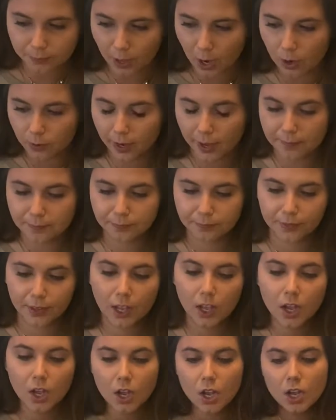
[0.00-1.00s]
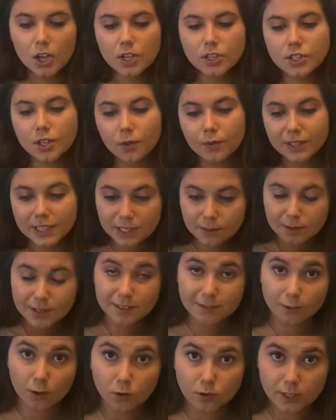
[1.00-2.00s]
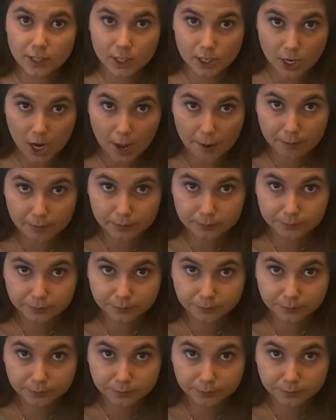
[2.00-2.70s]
Okay, so this one's full to the top.